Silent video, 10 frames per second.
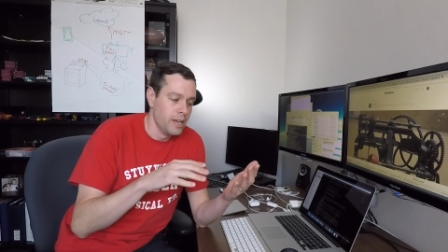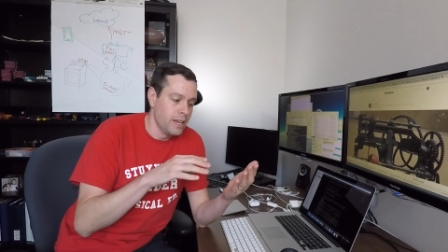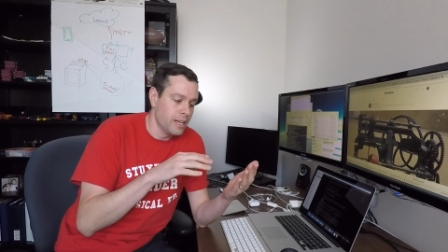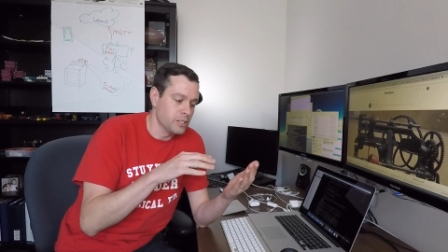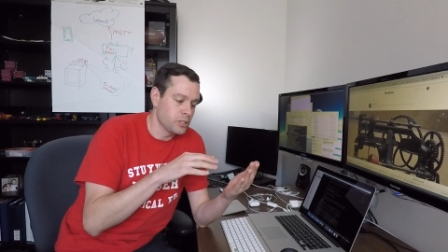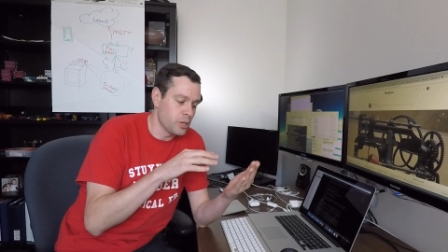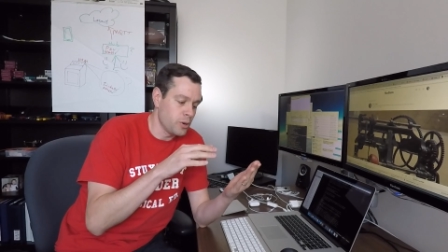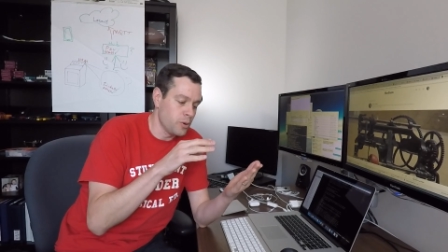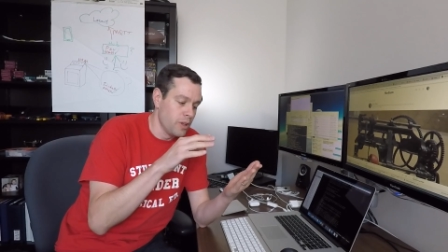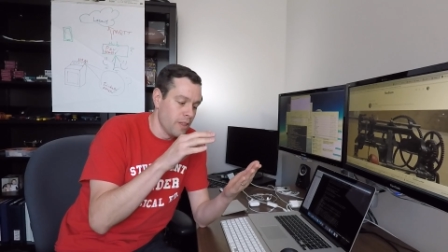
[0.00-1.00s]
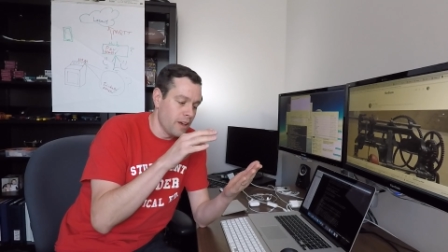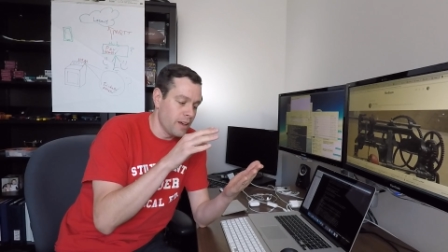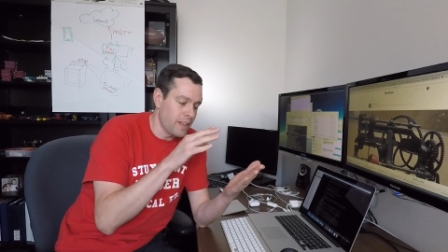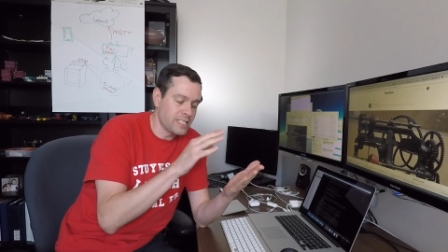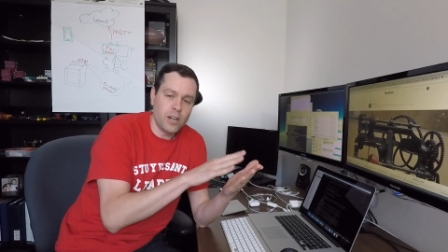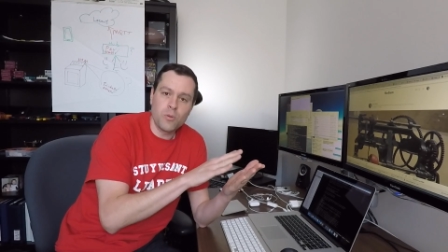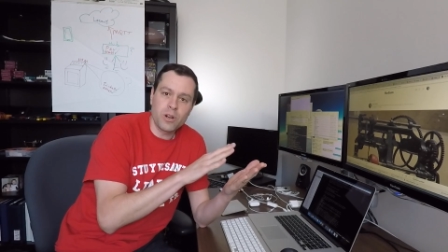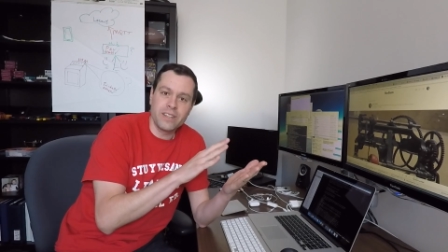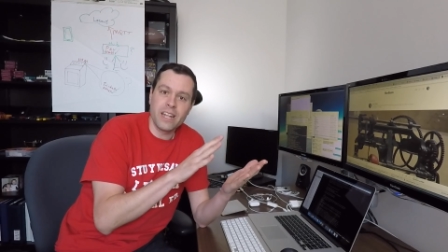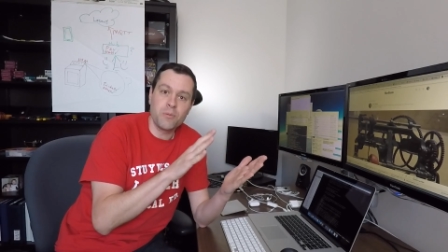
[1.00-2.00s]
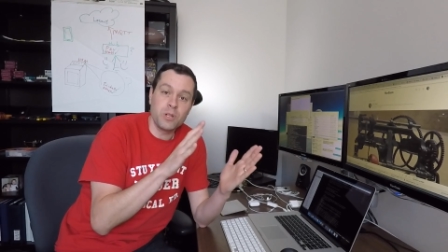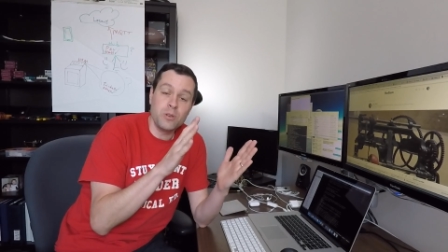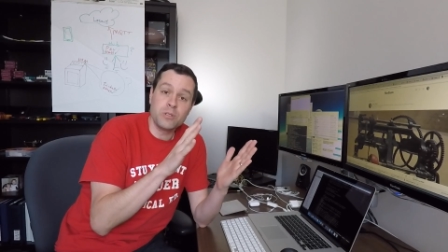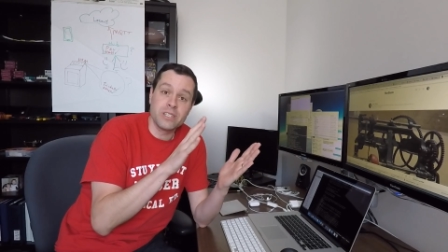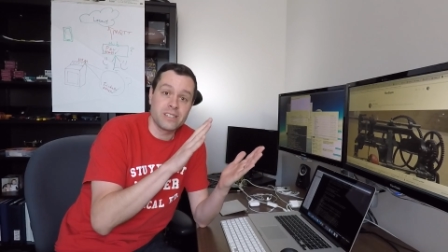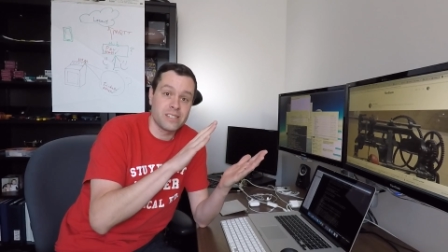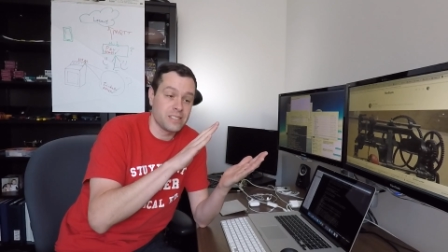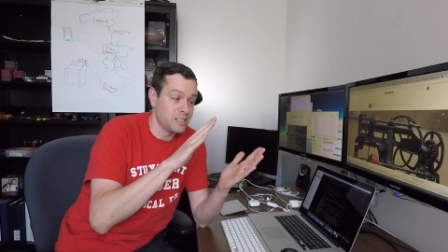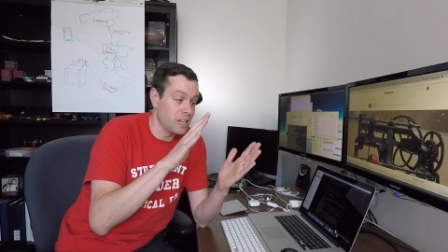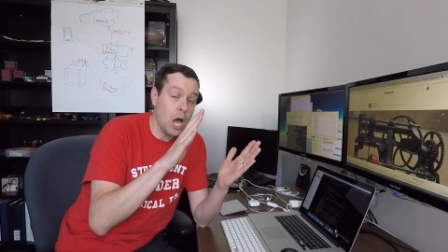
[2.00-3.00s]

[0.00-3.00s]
And so uh, that's how it worked. And then it would use its